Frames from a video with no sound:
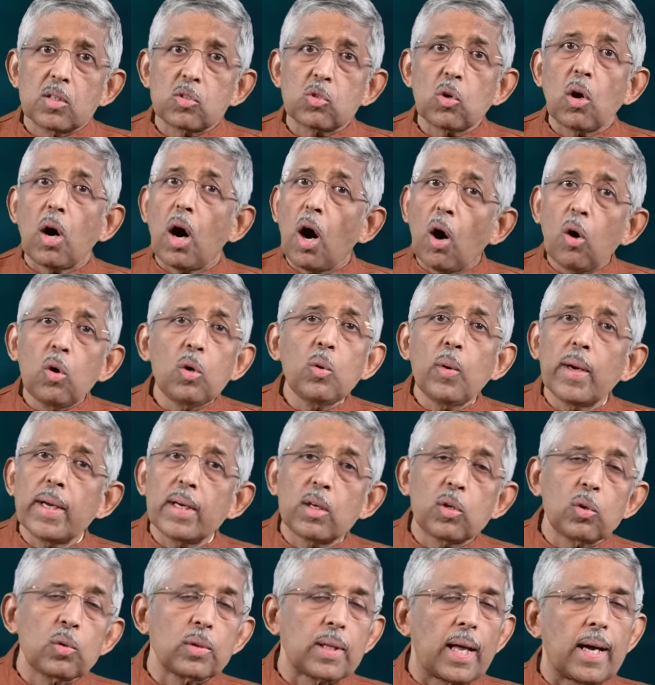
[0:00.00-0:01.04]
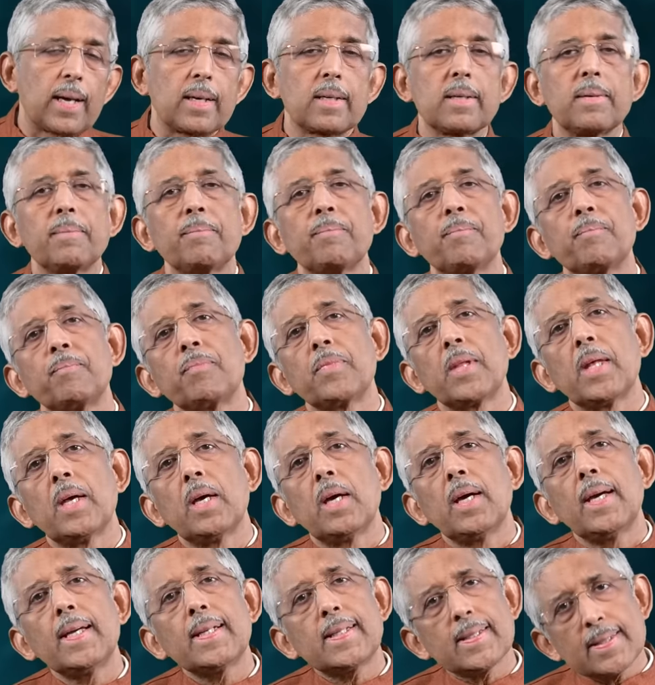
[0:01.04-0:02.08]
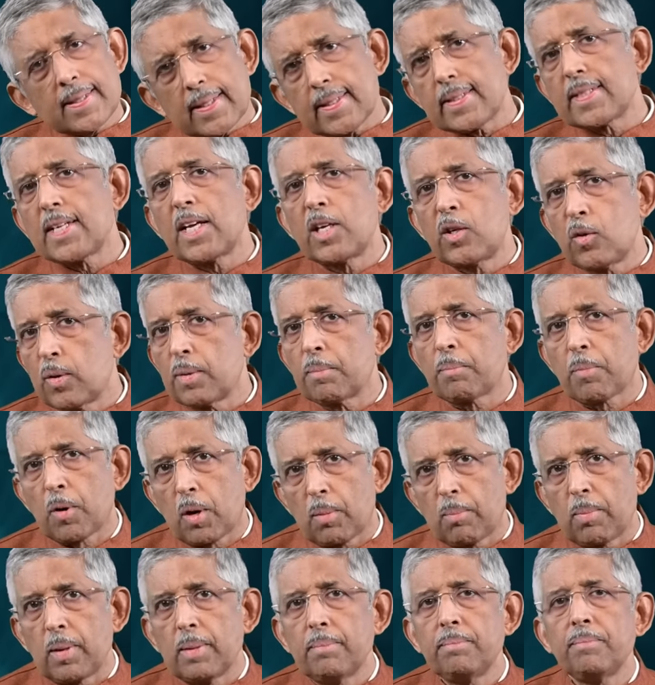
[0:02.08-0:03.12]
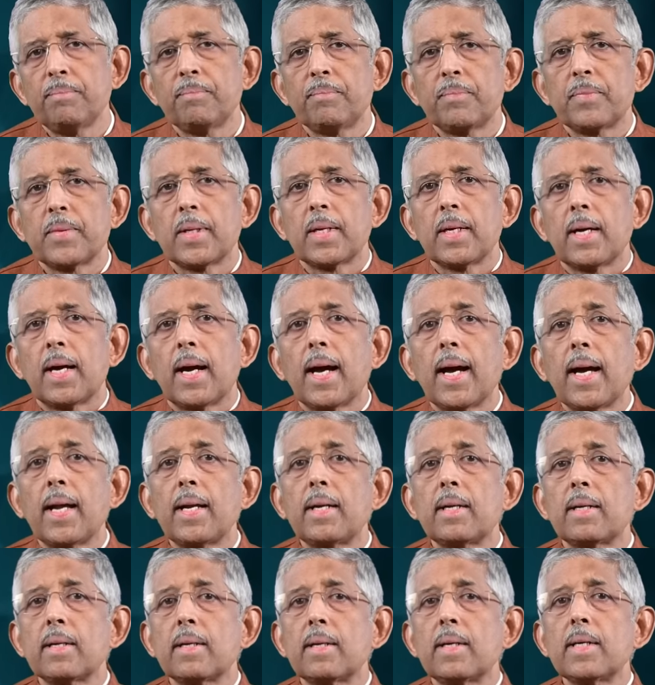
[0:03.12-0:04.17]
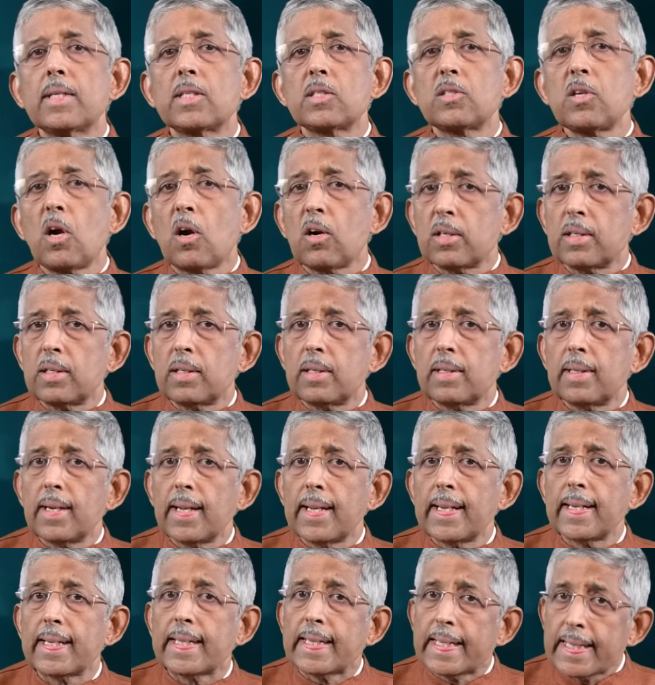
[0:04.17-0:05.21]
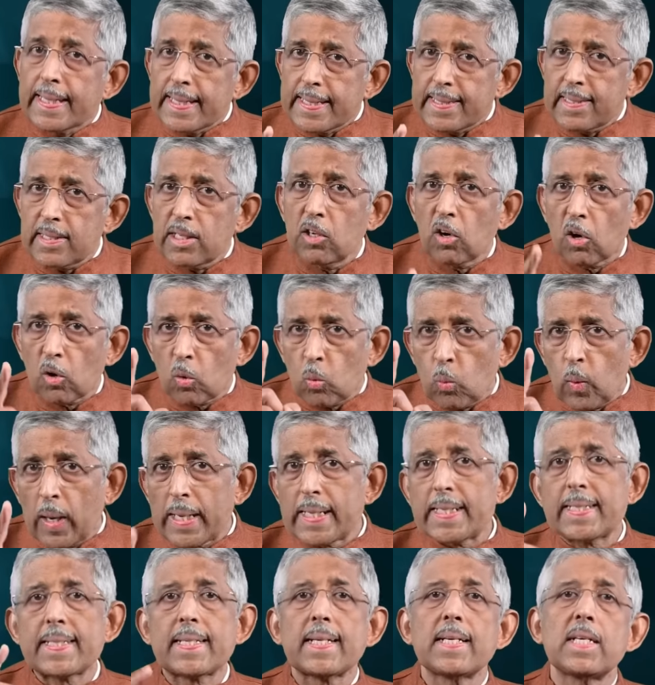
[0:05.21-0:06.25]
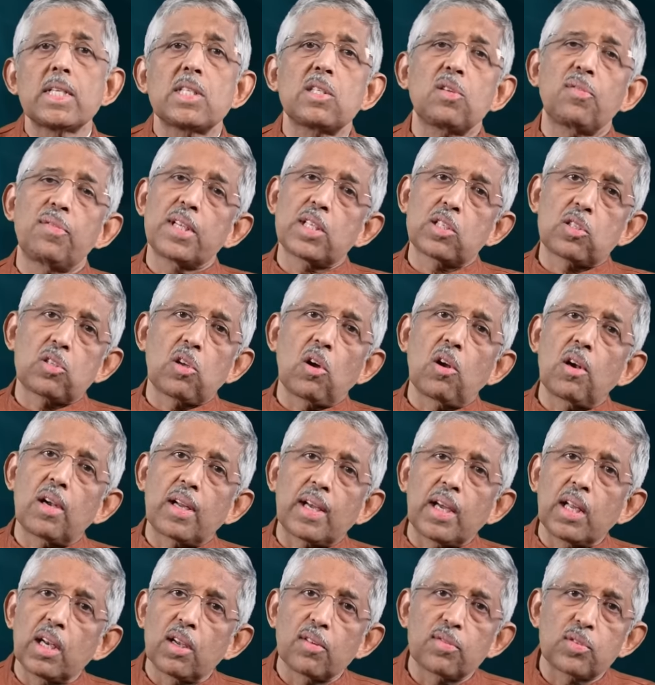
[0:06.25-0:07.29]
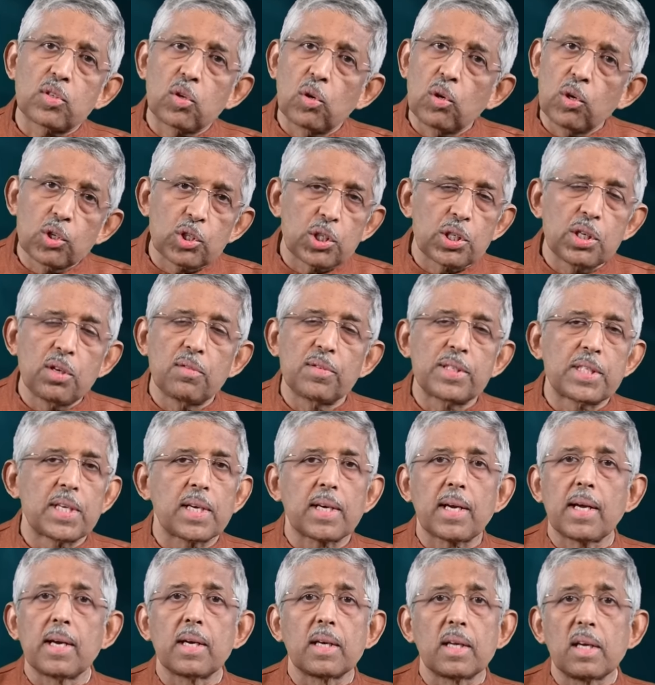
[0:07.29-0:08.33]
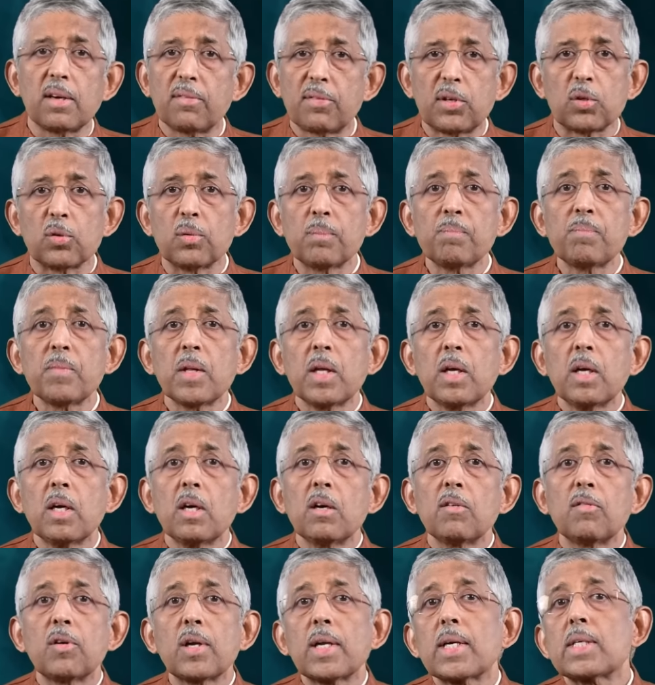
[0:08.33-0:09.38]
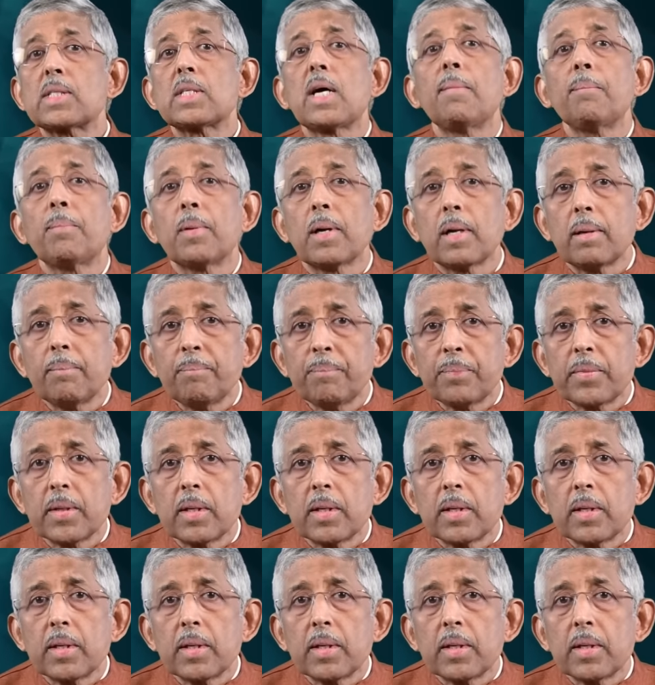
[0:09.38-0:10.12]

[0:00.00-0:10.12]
So how do I do that? It is a genuine problem. And it's not an easy or one-size-fits-all kind of solution which I can give you. For example,